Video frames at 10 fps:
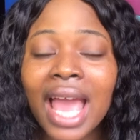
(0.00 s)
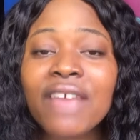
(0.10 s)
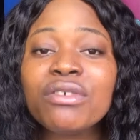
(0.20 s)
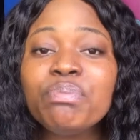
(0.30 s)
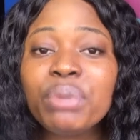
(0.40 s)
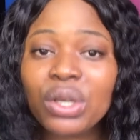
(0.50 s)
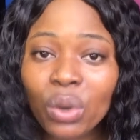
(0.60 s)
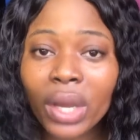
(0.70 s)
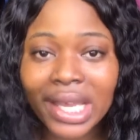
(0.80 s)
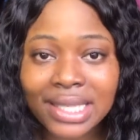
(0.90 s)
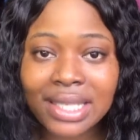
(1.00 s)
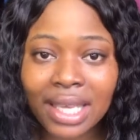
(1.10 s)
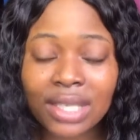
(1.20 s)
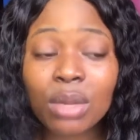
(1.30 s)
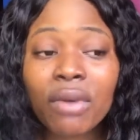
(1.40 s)
are even below 18
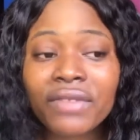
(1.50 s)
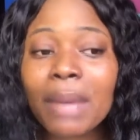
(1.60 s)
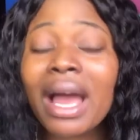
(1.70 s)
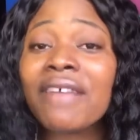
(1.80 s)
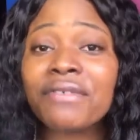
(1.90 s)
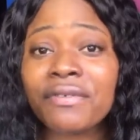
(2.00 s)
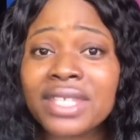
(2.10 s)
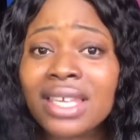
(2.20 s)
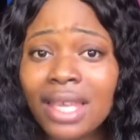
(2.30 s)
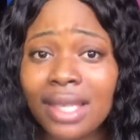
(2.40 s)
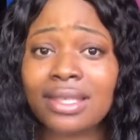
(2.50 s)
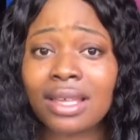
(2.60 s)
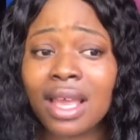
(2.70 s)
years. Some of them are 15 years.